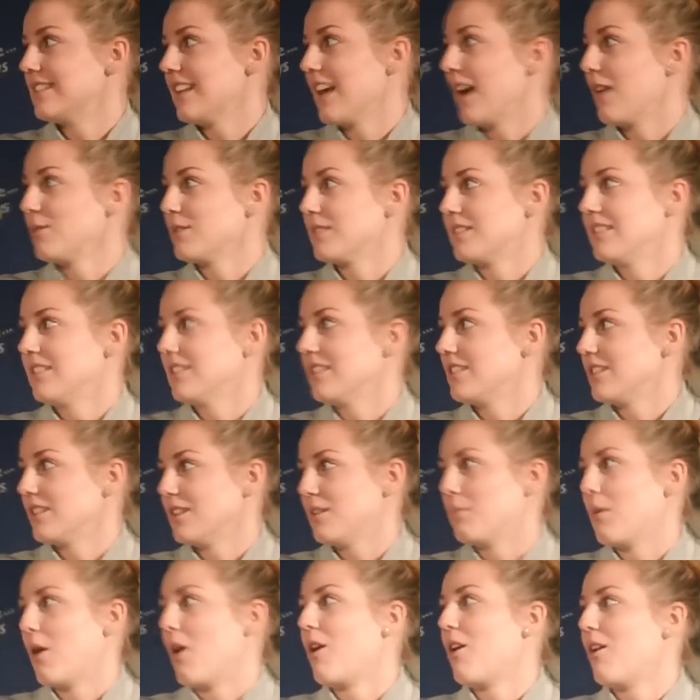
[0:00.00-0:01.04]
I was in the
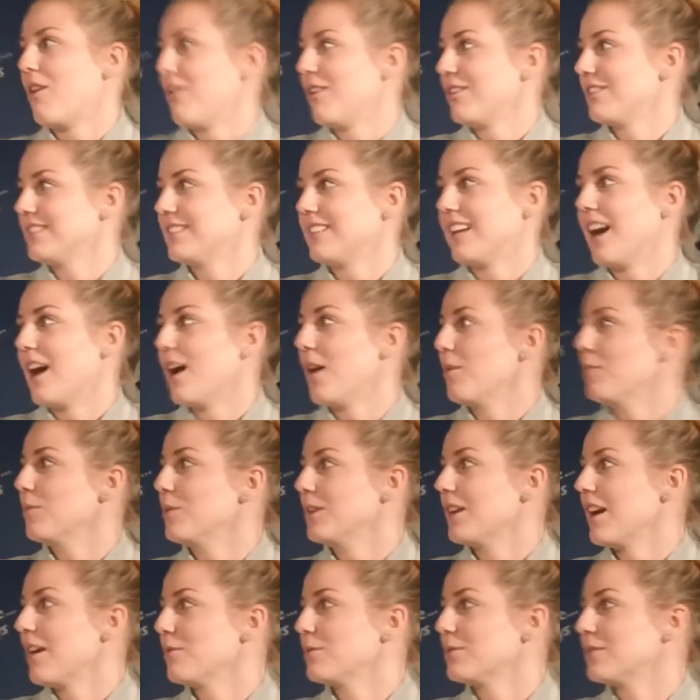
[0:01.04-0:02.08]
gym all the time
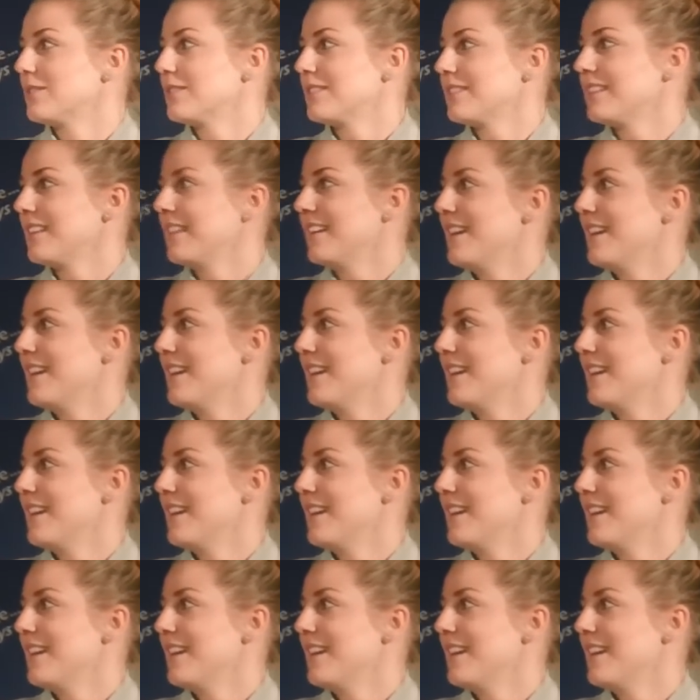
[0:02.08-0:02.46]
when I was